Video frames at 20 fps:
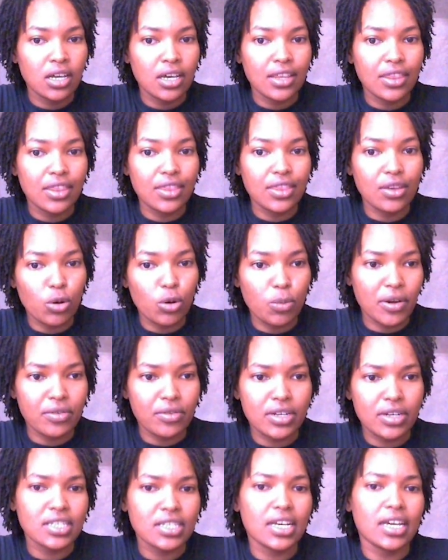the
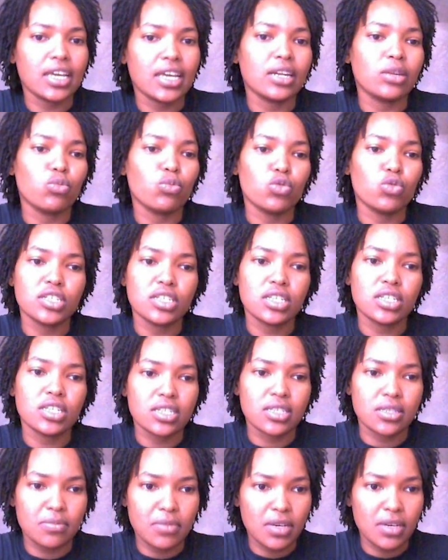operator and what it is
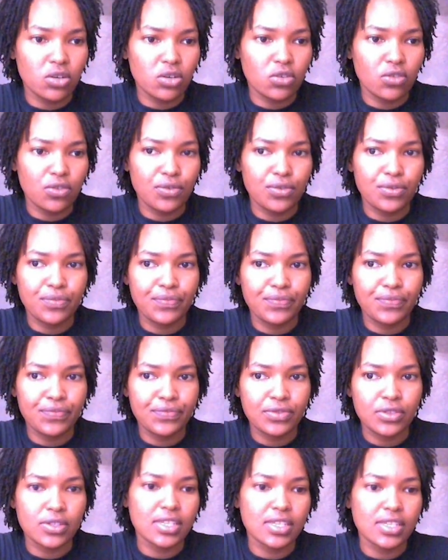made of.
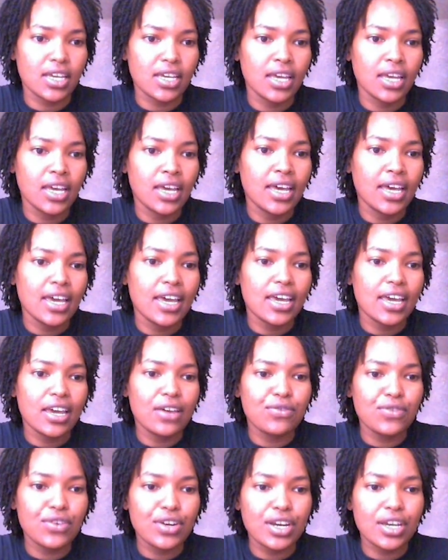You see,
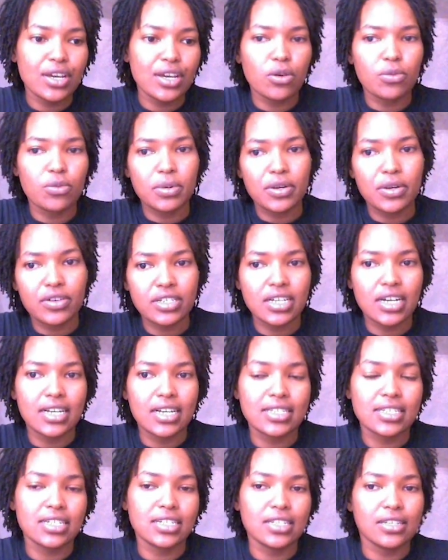every operator has
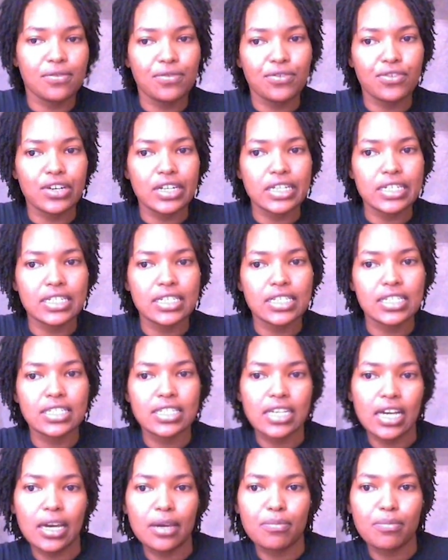a different
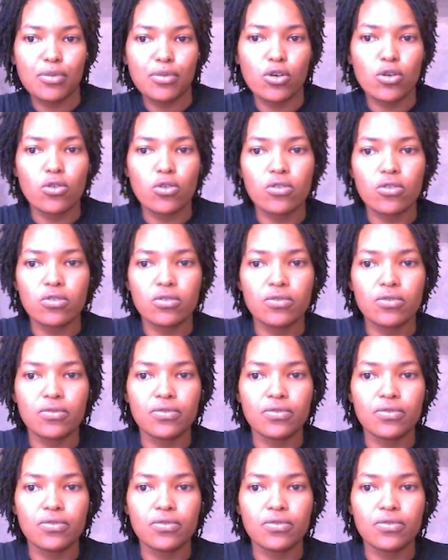type of